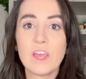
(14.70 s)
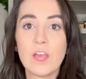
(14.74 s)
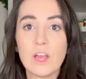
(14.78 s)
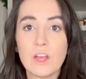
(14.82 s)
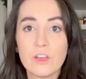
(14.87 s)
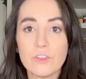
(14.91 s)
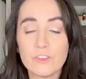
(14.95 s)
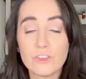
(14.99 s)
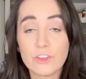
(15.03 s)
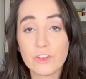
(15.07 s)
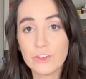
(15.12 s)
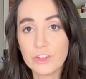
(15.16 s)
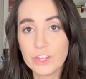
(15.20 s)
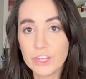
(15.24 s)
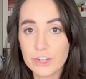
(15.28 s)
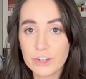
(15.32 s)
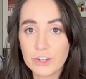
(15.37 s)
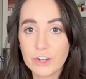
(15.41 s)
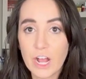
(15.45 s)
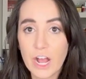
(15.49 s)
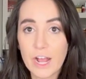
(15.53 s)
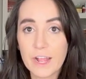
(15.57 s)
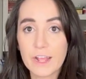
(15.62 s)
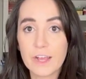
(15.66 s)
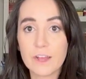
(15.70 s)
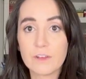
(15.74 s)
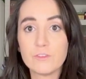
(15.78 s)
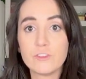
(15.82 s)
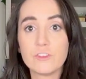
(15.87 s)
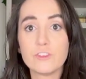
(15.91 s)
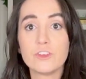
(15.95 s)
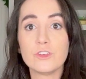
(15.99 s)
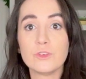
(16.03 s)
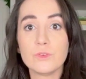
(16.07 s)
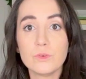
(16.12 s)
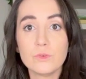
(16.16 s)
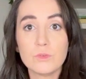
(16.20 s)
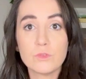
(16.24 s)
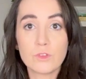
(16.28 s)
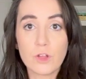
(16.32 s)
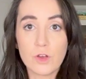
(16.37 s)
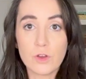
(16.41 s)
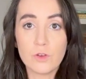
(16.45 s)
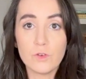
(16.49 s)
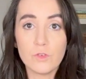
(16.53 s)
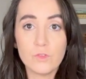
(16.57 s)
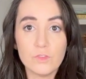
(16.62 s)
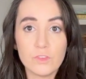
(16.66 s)
So here I have 2
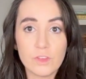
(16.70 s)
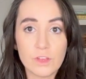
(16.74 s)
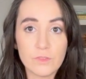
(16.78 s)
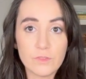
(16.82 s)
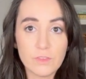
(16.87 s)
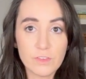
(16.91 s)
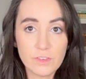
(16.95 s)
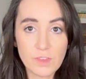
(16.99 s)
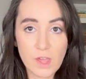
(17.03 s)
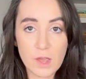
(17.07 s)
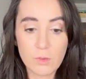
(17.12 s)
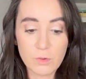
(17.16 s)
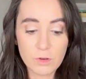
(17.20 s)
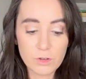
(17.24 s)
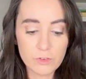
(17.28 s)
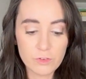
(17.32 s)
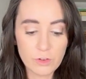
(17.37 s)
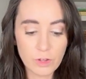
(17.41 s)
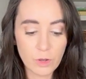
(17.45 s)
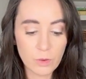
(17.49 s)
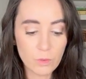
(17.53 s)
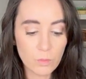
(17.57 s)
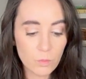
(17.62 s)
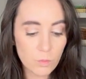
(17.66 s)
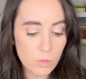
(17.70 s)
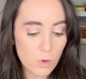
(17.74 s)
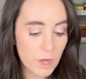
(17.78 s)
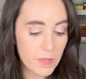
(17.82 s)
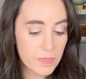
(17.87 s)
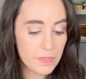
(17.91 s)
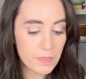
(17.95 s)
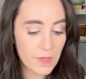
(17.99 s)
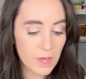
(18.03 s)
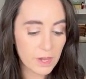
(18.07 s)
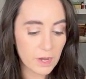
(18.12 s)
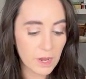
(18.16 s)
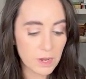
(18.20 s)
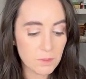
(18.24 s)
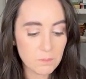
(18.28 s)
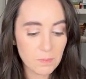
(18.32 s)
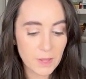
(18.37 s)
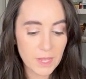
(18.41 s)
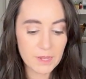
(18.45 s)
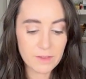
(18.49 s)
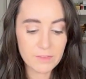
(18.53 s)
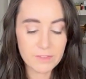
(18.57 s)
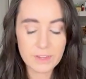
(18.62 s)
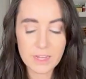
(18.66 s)
loaves of sourdough, one that I
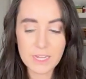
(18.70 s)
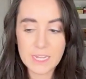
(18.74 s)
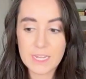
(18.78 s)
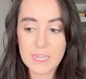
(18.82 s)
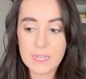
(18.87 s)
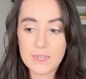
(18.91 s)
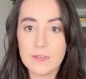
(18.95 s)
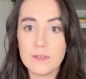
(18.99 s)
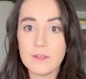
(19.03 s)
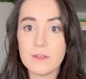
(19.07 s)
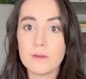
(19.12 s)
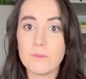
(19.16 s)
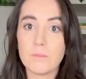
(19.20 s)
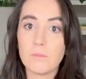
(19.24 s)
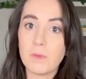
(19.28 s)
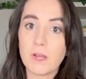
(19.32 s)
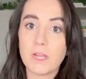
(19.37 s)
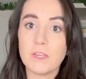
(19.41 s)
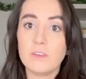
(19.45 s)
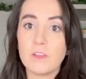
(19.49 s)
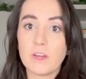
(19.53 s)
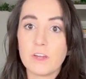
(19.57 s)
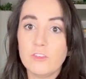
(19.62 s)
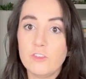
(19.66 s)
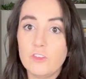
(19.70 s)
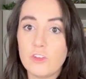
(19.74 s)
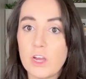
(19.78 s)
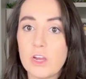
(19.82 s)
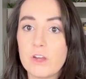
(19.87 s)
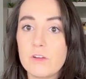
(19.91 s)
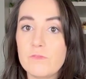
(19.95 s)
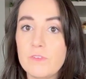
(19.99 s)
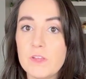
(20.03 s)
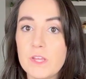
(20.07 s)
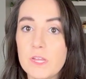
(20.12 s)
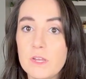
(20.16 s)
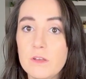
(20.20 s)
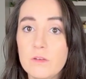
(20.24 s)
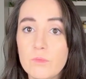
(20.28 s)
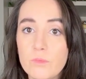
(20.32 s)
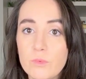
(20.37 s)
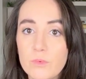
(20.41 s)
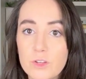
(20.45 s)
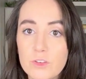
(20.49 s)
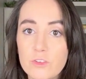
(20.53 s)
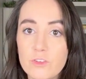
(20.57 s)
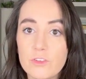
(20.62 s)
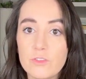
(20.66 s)
baked in my Dutch oven,
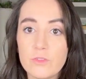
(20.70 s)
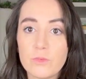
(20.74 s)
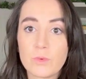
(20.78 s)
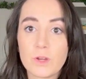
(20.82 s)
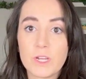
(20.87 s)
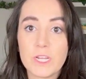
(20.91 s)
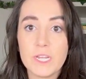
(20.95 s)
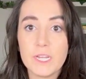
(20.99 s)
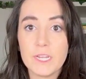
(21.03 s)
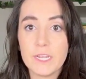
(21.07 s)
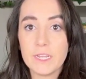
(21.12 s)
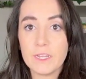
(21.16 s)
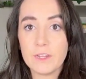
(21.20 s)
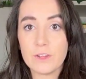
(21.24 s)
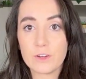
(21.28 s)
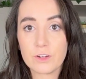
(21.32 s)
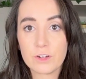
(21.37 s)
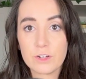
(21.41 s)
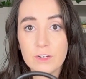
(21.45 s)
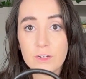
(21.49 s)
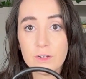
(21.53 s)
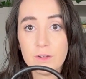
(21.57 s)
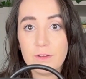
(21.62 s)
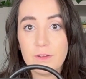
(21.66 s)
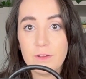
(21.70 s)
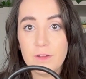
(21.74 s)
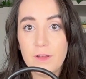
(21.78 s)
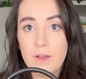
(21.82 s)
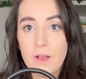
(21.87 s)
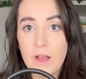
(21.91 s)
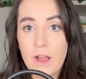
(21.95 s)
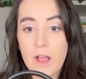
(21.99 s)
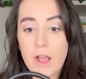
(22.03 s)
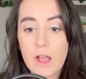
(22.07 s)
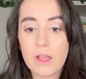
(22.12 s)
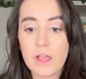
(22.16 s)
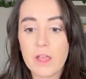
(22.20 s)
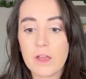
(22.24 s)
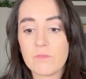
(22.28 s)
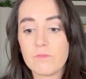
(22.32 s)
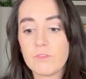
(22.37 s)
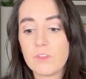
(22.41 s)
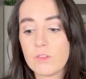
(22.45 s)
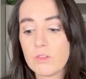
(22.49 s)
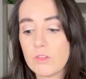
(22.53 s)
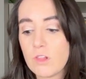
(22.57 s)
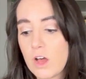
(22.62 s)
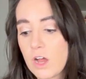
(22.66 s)
which is right here. I have
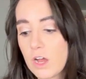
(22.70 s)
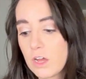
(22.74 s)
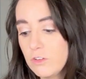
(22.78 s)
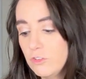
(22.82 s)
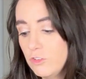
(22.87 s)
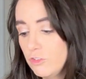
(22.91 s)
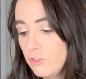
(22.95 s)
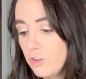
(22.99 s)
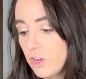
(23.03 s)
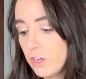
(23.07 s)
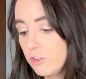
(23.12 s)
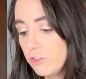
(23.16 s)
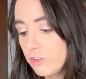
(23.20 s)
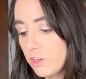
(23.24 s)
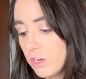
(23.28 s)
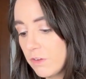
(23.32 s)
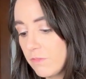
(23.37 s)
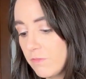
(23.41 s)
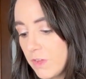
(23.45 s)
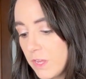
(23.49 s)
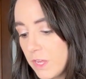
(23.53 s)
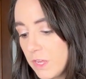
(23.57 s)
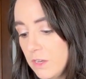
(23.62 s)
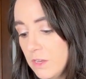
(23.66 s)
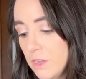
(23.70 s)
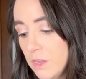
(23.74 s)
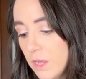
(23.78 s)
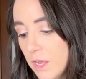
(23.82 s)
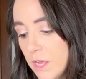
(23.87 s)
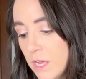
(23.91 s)
the Lodge Dutch oven.